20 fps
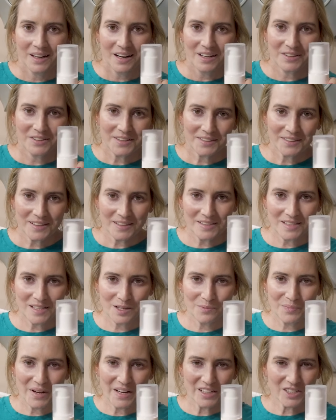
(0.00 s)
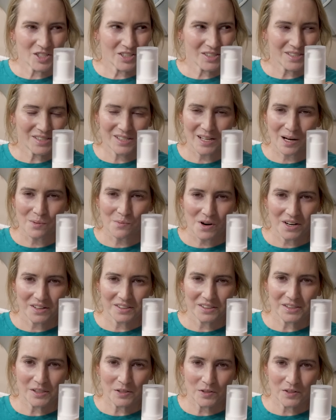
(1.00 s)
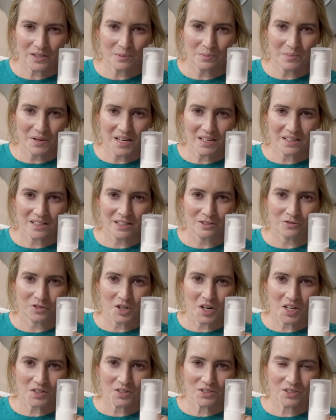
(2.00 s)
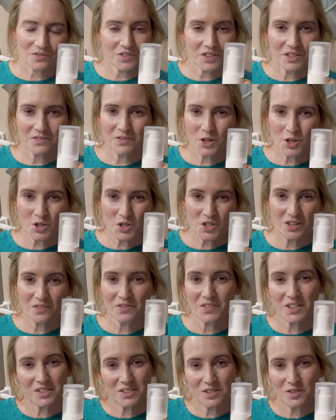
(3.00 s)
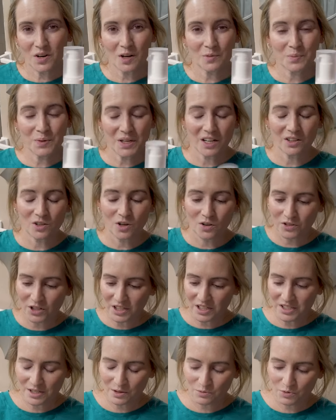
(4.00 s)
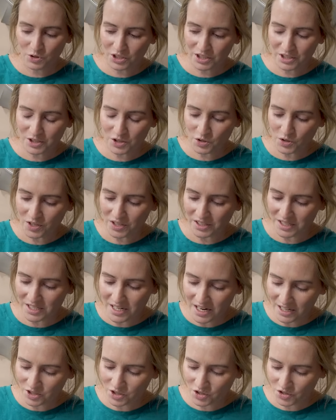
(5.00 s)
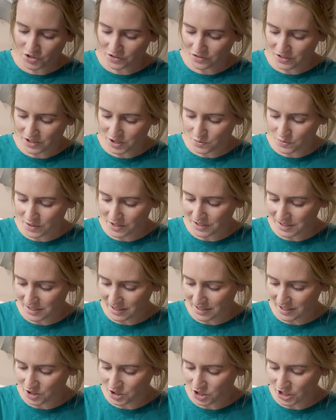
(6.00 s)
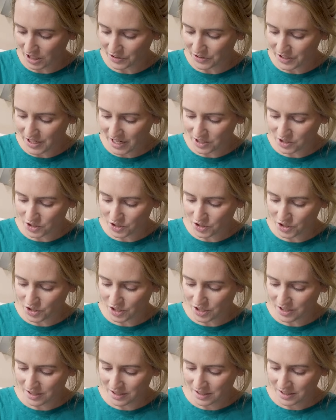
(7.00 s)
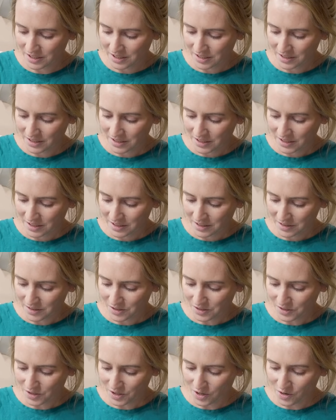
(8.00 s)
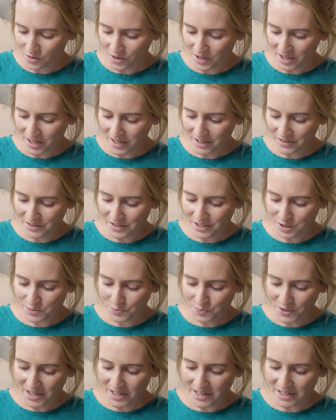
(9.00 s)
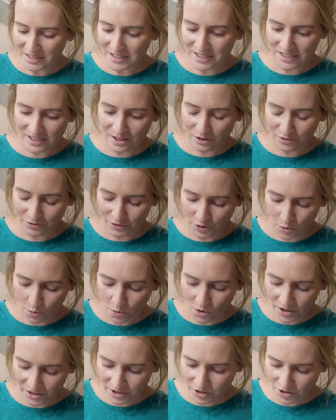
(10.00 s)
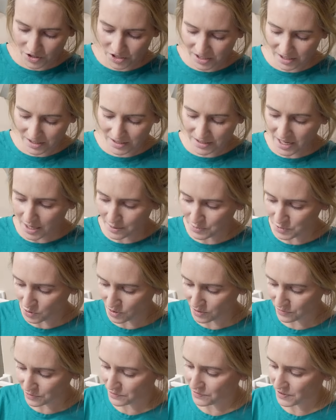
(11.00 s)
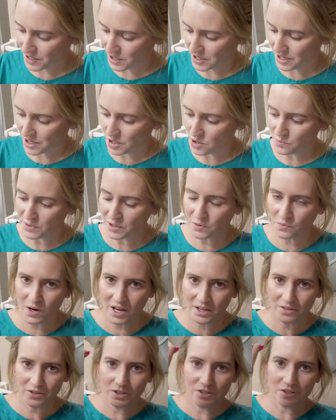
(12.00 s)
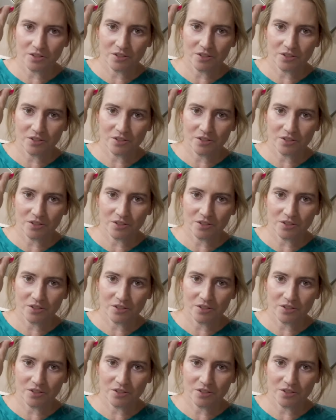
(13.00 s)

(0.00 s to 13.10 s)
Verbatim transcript: I think they did mention somewhere that they were going to make a fragrance-free version of this, so I'd be all over because I really enjoy the texture of this one. It's got a gel texture, so uh, I think it's probably ideal for oilier skin types or for very humid weather.